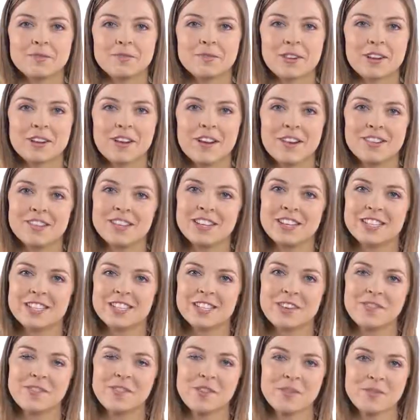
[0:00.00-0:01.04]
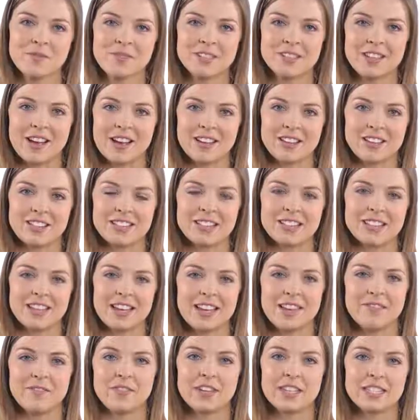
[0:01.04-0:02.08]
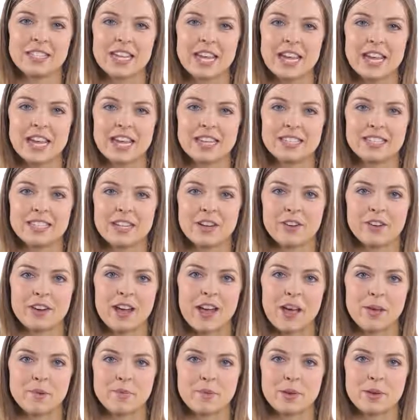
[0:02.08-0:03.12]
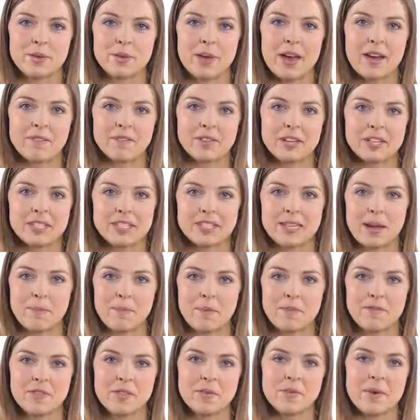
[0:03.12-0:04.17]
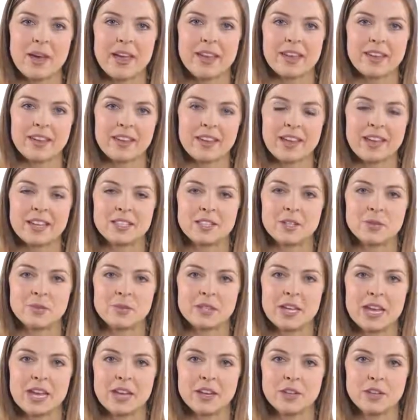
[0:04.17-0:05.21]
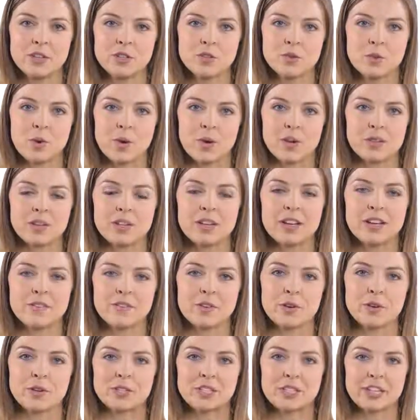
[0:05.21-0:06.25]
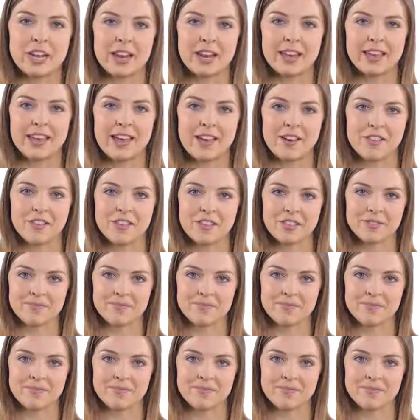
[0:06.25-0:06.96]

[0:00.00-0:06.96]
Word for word: Regardless of your results, Invitae is here to help you every step of the way as you take control of your genetic health.